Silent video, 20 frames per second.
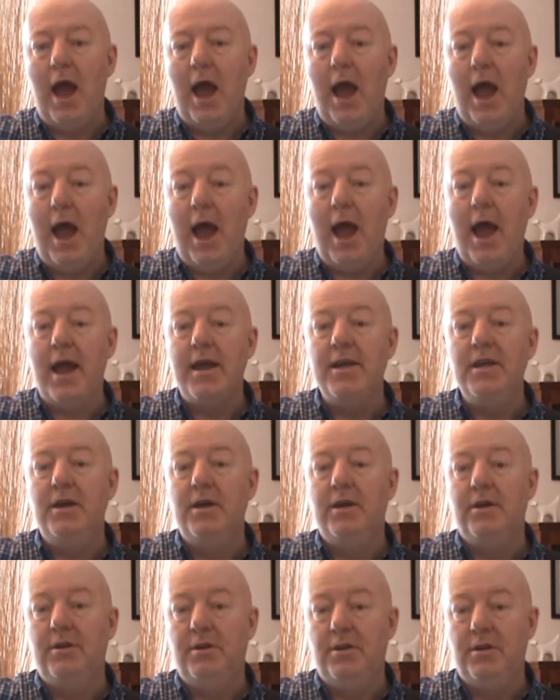A,
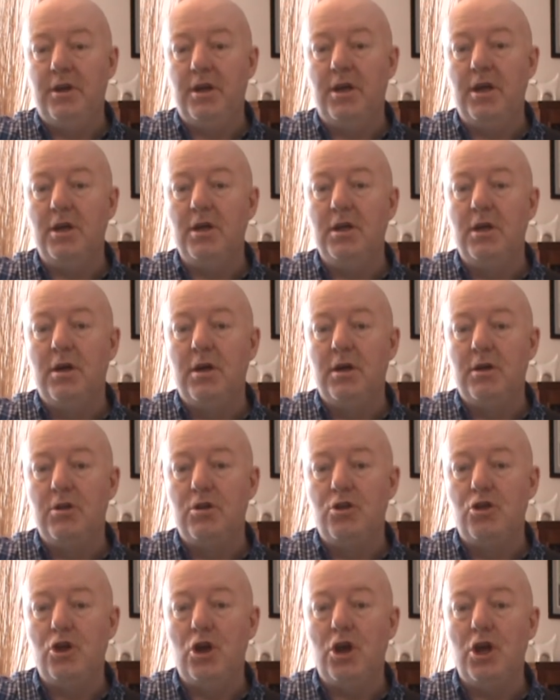D,
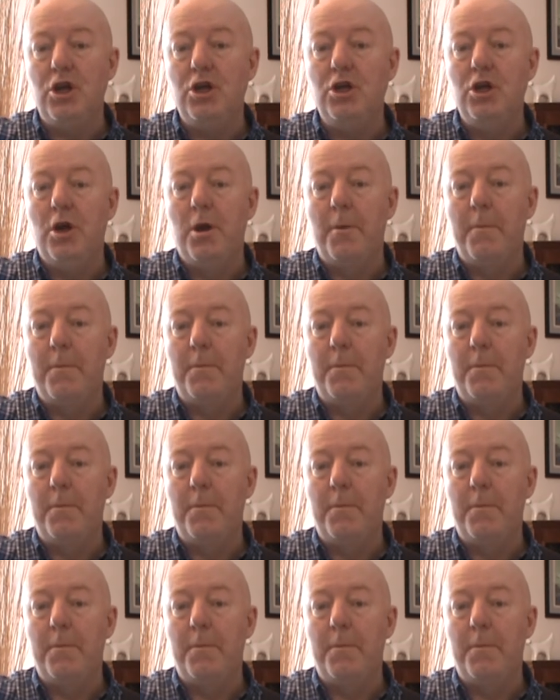G,